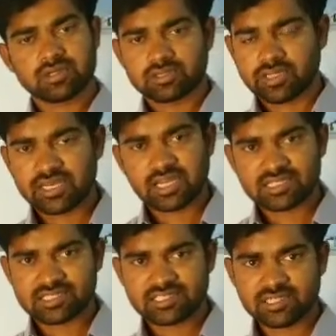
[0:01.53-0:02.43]
So in
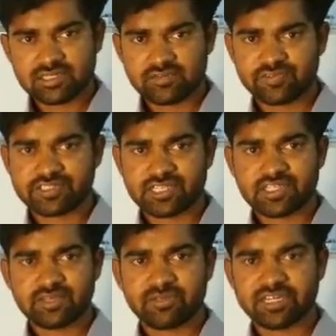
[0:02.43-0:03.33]
last session, we seen
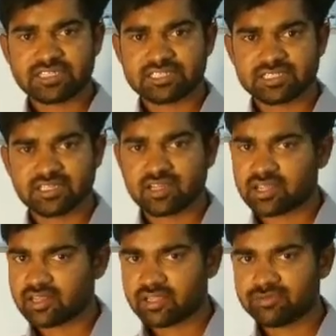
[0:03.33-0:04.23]
the binary search
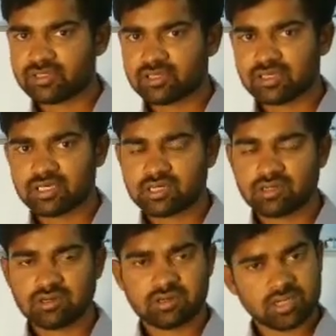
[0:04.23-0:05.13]
algorithm.
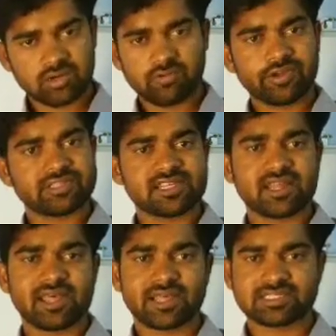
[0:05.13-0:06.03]
Now we'll see
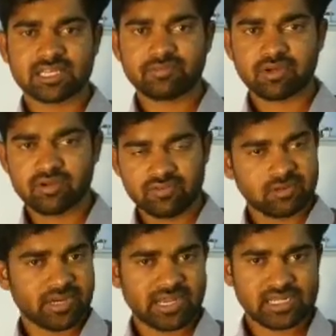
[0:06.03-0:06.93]
an example for
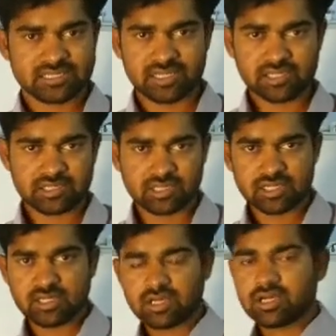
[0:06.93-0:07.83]
binary search.
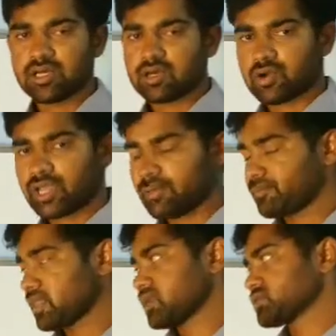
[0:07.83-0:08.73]
Okay,
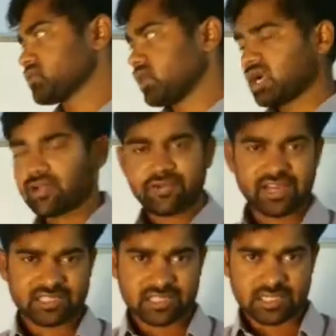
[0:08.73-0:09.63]
so already we
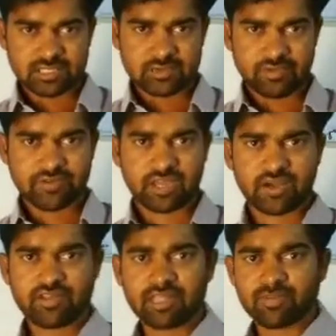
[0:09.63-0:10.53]
discussed when we
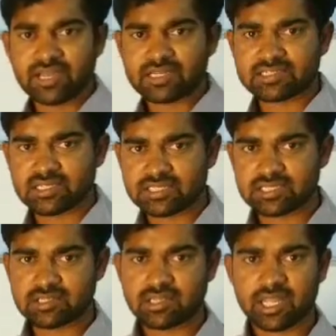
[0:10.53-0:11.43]
having the binary
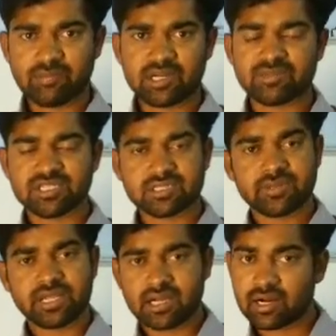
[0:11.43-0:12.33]
search, the element must
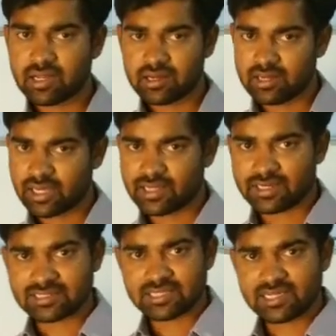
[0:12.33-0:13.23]
be in order, either
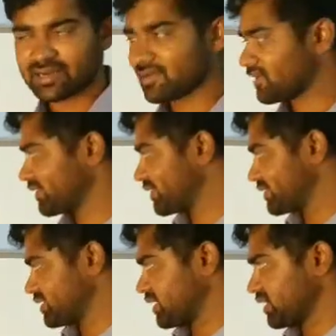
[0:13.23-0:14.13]
ascending order or either
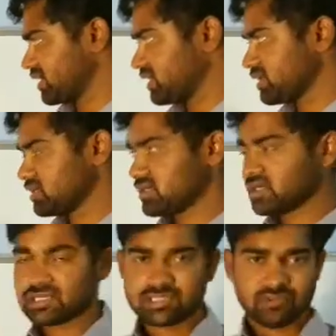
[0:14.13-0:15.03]
descending order.
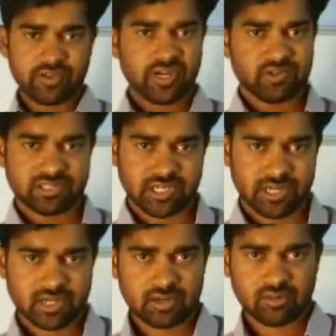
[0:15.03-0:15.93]
So we need to check.
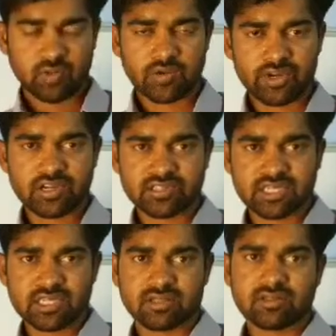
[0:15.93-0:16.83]
What we need to
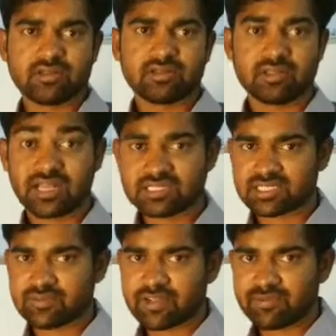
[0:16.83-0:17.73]
check? The list
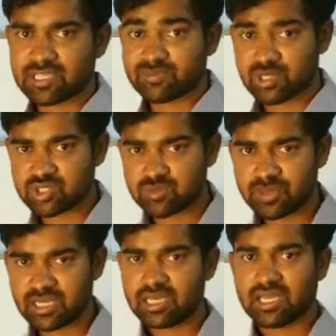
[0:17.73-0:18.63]
of elements must
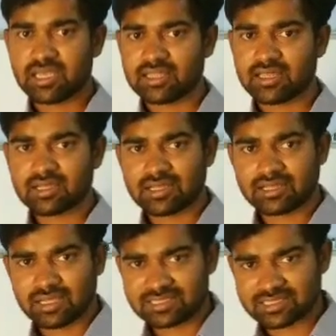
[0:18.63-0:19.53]
be either
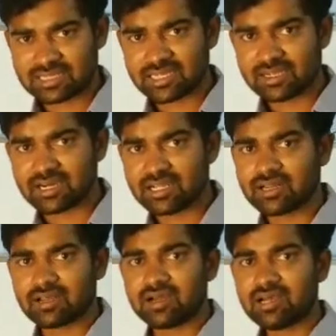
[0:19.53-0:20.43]
in ascending
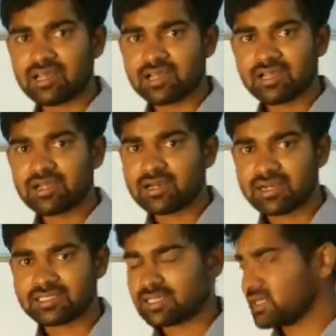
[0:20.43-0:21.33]
order or
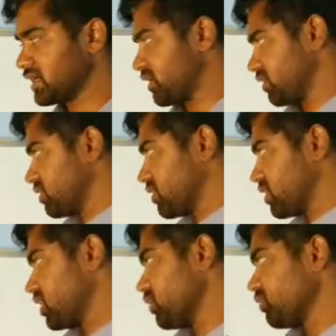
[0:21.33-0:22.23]
descending order.
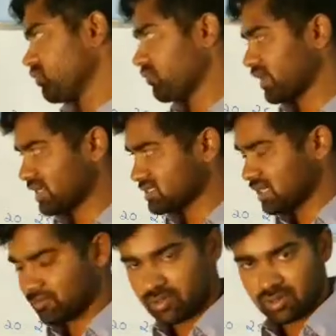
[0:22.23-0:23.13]
Now, for
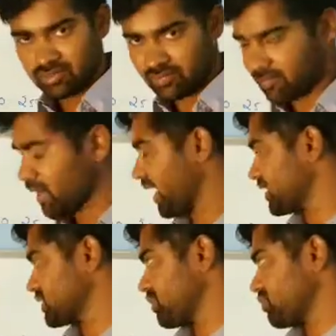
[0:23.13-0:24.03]
example, for my
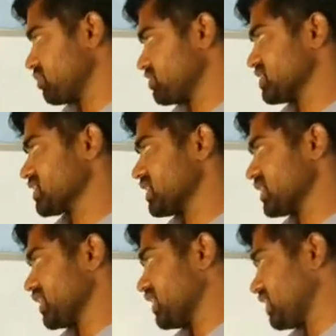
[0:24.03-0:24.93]
example, these are
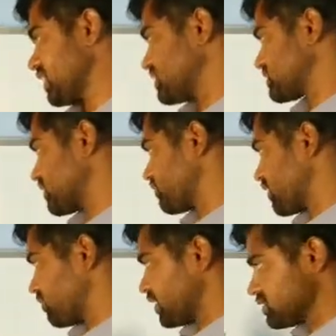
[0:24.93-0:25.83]
the list of
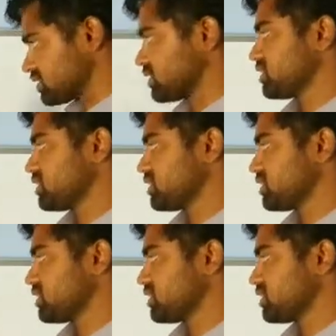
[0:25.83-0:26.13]
elements.